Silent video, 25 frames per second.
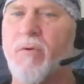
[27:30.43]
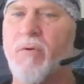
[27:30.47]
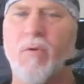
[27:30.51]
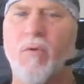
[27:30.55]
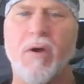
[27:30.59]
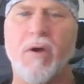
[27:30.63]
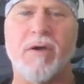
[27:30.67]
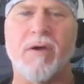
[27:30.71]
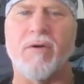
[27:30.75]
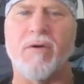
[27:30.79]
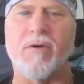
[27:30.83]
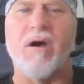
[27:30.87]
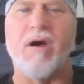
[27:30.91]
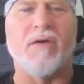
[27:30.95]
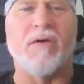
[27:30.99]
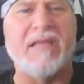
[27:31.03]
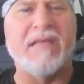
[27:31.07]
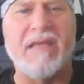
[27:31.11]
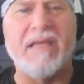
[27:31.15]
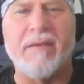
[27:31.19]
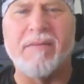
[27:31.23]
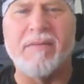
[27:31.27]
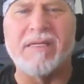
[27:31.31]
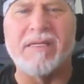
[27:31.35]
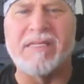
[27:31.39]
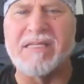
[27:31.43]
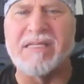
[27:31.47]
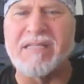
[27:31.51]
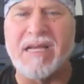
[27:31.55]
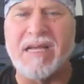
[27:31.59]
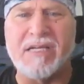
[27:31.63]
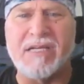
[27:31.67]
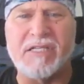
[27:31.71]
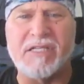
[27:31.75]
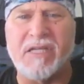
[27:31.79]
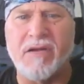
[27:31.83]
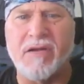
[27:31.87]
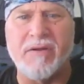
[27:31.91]
What are all the images
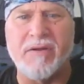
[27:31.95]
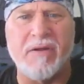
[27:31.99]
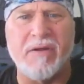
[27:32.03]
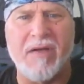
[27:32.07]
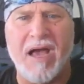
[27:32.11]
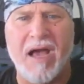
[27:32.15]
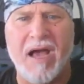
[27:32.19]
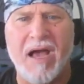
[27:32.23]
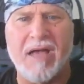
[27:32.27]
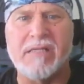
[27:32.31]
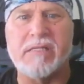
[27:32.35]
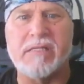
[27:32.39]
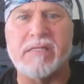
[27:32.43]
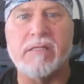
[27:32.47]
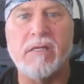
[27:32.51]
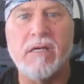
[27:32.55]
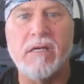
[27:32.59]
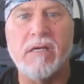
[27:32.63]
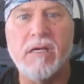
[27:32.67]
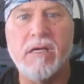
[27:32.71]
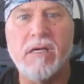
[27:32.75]
I show you guys?